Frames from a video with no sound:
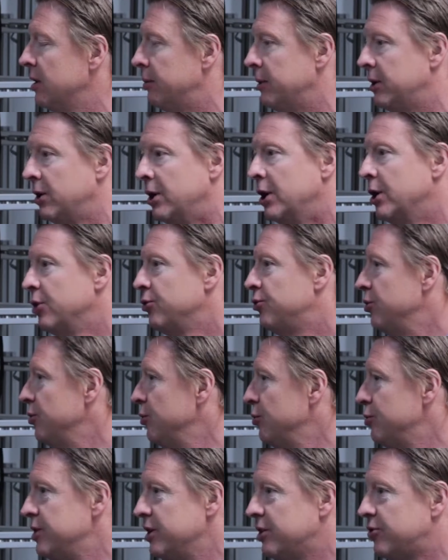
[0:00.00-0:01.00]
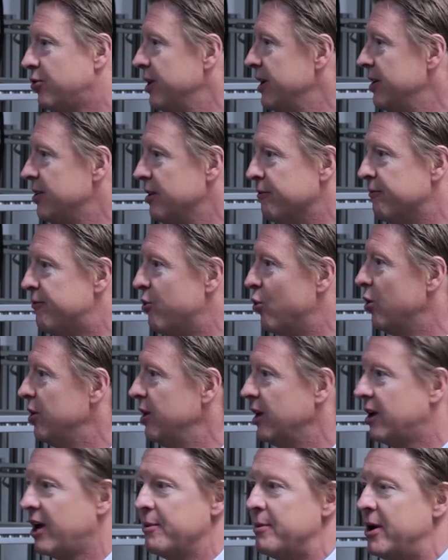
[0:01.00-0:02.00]
I mean, 2G, 3G and
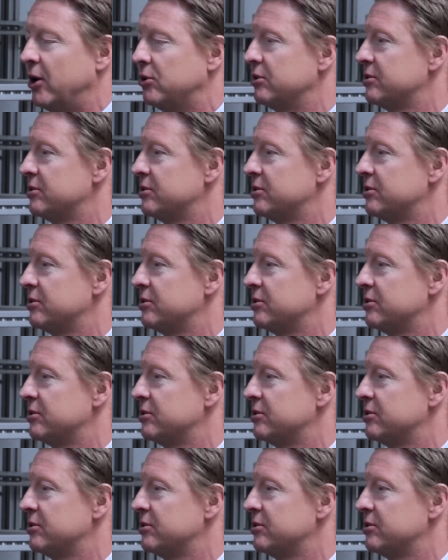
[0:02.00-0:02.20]
4G came out